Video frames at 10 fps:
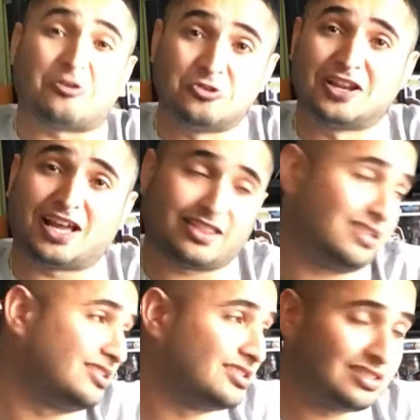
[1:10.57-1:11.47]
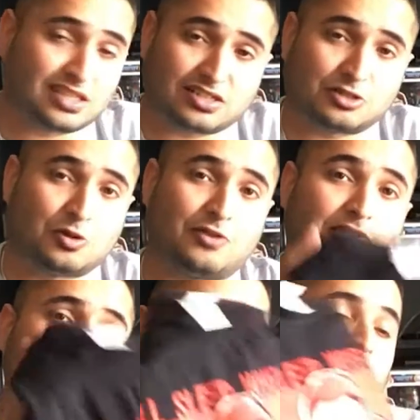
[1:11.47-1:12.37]
I really like that t-shirt. It's actually quite
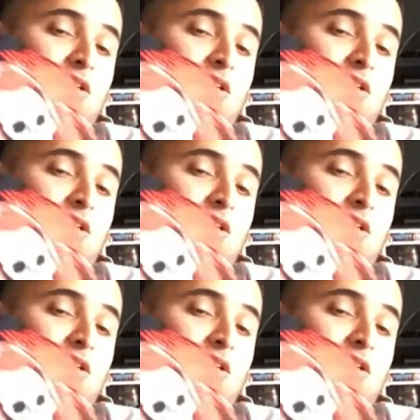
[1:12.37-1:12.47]
funny.